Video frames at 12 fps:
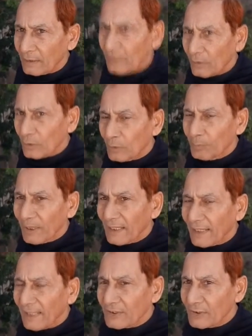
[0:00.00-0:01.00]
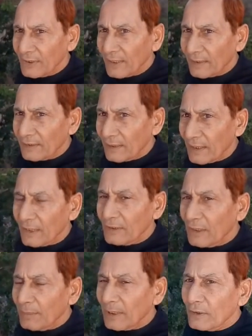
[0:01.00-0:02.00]
You know, the Bill Gates did.
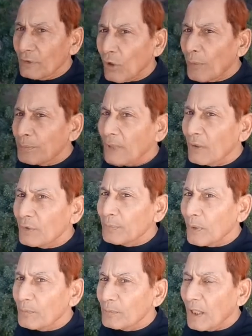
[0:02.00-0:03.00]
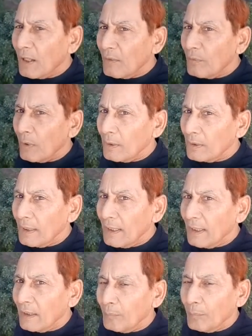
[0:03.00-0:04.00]
They were dropped out from the Harvard,
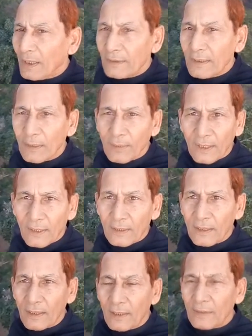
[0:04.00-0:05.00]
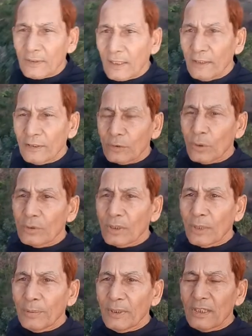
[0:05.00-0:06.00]
but they were really source
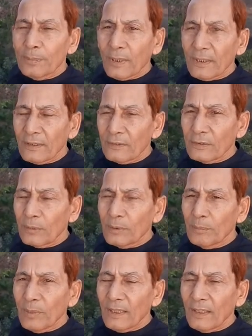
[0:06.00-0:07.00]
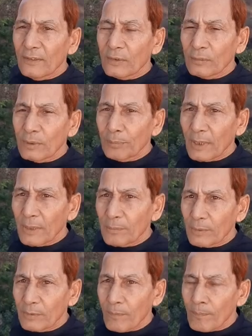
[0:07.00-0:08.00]
of inspirations of the millions of the
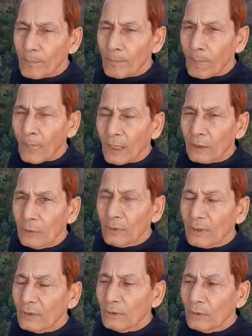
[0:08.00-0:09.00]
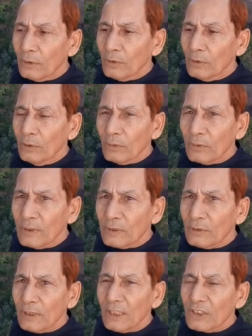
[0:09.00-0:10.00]
people. You look
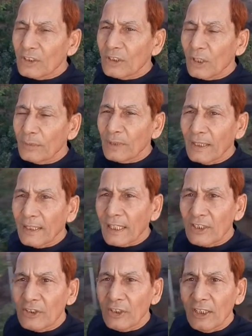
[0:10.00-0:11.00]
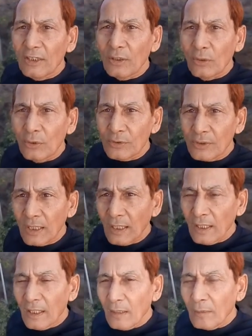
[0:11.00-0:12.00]
into the history of the great CEOs,
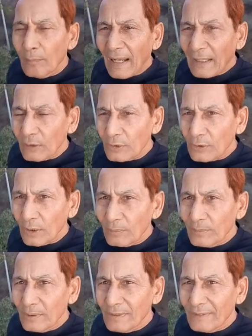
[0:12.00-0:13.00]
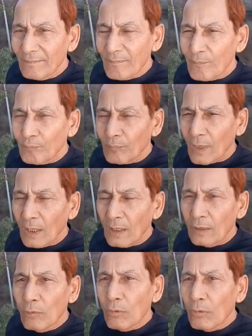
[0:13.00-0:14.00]
Microsoft,
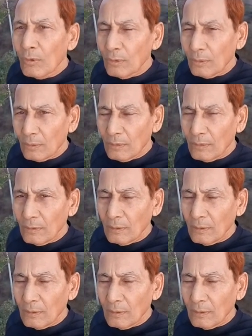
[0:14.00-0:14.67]
Google,